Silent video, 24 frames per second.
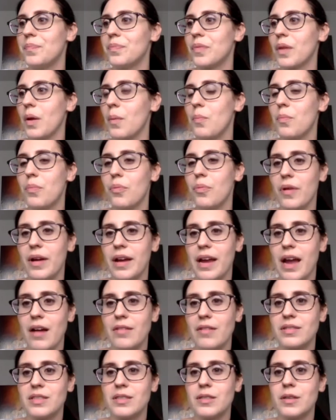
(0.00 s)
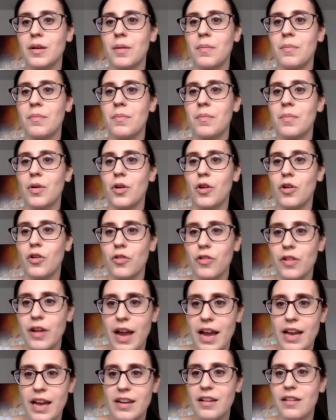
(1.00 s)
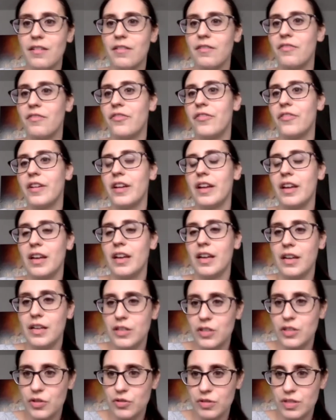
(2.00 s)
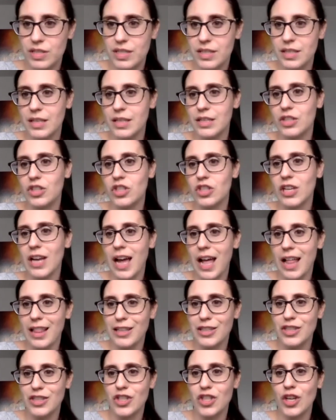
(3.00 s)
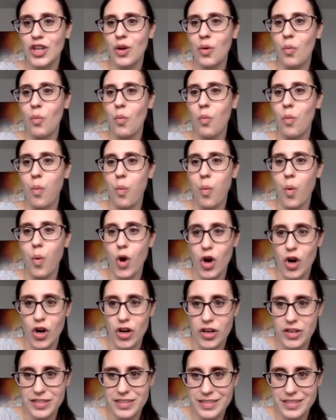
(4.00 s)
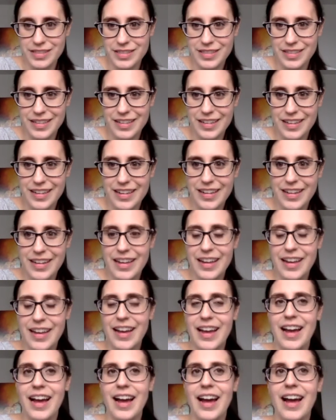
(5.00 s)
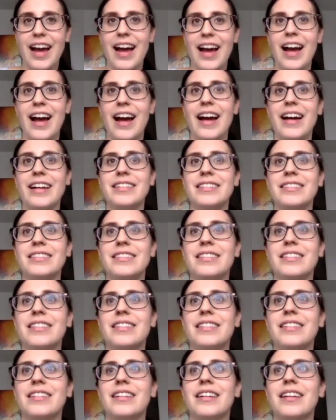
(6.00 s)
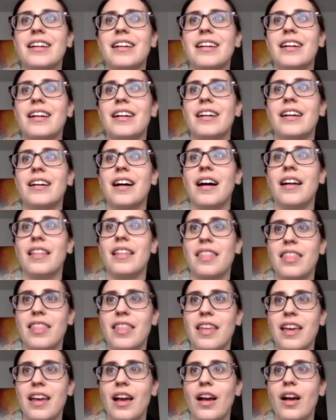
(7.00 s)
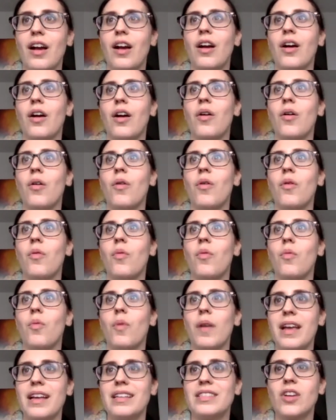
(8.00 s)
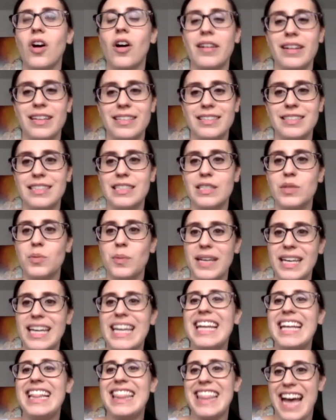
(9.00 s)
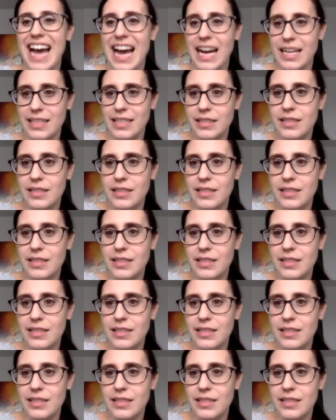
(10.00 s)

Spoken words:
bring out some creative, interesting, challenging works. And I think we as audiences, we need that.